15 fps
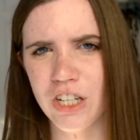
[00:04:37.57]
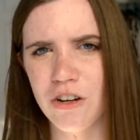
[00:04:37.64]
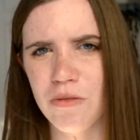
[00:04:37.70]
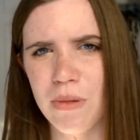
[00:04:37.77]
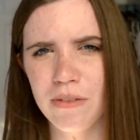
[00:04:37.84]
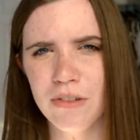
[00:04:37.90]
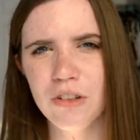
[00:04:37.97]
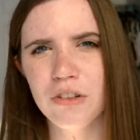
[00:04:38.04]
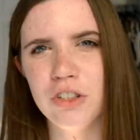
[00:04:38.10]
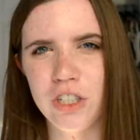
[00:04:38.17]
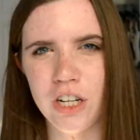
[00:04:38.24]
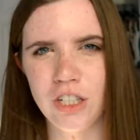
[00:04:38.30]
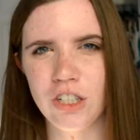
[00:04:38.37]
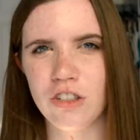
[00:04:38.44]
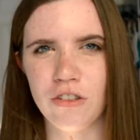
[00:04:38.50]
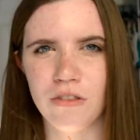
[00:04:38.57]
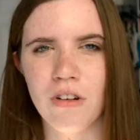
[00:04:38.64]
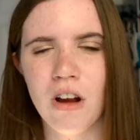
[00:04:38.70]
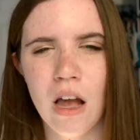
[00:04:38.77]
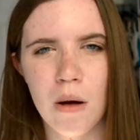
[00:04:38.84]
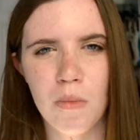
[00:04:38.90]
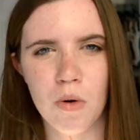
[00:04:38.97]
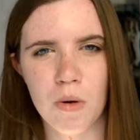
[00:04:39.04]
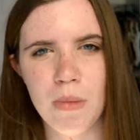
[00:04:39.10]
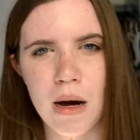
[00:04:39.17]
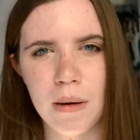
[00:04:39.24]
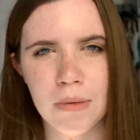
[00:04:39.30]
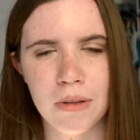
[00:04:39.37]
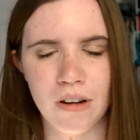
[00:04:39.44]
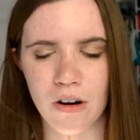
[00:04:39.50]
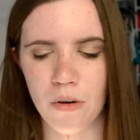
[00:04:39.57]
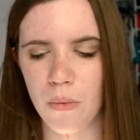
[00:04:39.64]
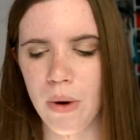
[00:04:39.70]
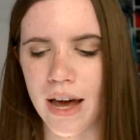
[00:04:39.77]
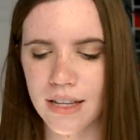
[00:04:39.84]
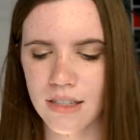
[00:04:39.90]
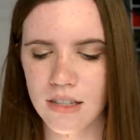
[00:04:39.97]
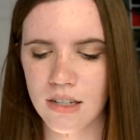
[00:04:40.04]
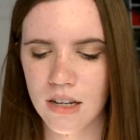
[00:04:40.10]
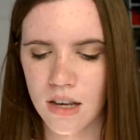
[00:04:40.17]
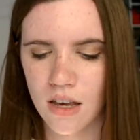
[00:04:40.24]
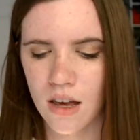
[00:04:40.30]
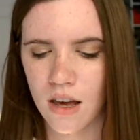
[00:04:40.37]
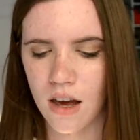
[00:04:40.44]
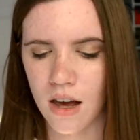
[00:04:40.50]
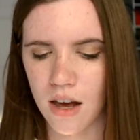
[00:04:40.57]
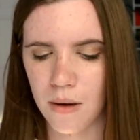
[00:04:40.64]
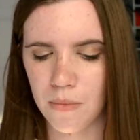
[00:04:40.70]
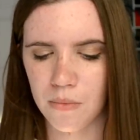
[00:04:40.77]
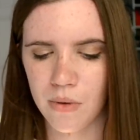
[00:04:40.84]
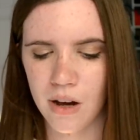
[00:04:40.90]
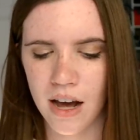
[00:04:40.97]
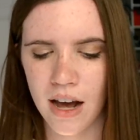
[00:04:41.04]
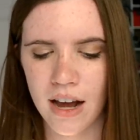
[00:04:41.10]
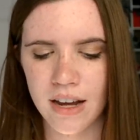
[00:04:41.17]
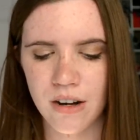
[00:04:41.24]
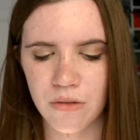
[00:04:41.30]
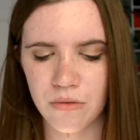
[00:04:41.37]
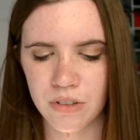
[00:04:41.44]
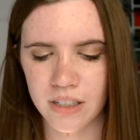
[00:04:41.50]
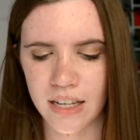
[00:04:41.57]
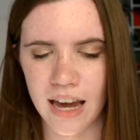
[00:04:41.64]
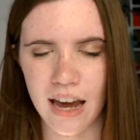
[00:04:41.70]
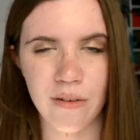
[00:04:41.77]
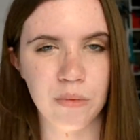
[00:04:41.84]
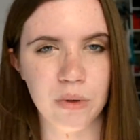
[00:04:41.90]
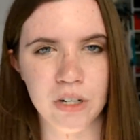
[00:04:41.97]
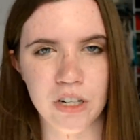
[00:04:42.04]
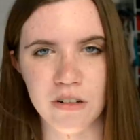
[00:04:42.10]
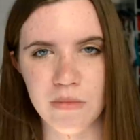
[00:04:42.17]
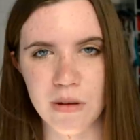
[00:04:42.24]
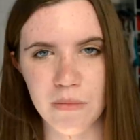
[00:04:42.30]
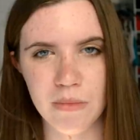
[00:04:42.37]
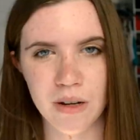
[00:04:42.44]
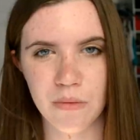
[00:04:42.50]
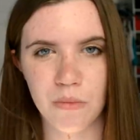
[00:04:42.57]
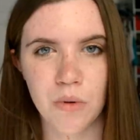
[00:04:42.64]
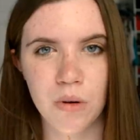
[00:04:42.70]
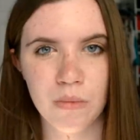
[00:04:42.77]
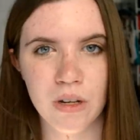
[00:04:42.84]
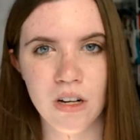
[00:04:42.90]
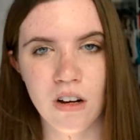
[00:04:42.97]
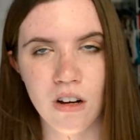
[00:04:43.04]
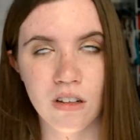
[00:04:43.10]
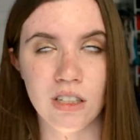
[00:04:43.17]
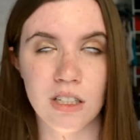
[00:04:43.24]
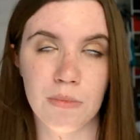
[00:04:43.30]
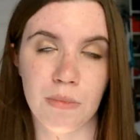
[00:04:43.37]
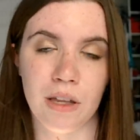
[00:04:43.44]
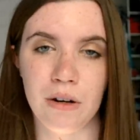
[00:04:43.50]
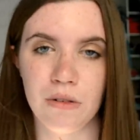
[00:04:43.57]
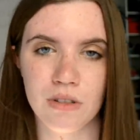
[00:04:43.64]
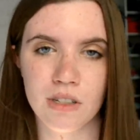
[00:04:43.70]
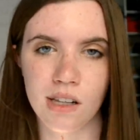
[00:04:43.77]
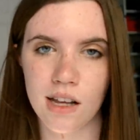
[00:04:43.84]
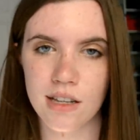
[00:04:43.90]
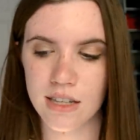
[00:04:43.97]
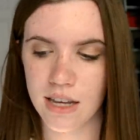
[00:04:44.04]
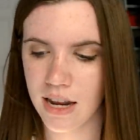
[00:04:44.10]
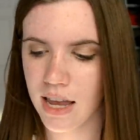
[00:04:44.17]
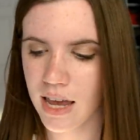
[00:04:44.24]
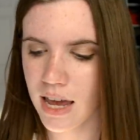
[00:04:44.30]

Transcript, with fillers: I know Buffalo Exchanges are more popular out west. Um, I don't really have one near me, but one we call is Plato's Closet.